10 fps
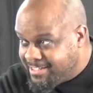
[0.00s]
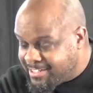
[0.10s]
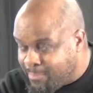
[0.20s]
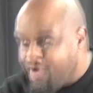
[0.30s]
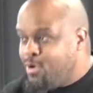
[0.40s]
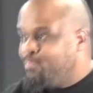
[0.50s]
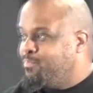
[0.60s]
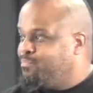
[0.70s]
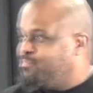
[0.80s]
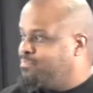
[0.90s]
Come on,
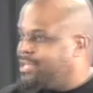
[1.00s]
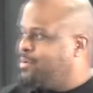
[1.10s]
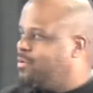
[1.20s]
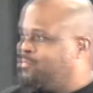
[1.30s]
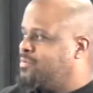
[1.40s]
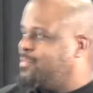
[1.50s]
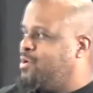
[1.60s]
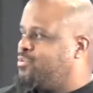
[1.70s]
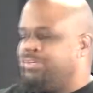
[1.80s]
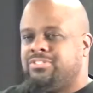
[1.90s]
come on, come
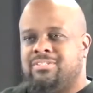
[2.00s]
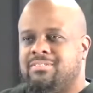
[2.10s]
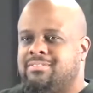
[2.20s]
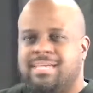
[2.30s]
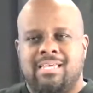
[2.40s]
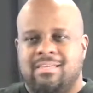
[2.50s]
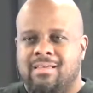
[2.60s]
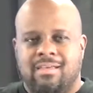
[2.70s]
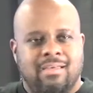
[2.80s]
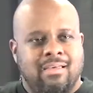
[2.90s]
on, Christians. Think.
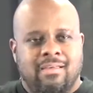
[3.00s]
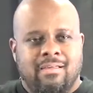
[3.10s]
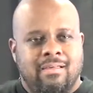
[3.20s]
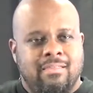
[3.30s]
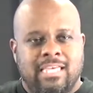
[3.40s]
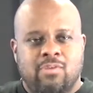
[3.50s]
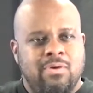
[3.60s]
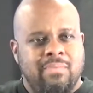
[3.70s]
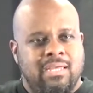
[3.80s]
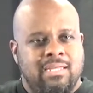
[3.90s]
Think
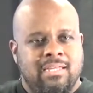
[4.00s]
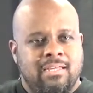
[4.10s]
with me.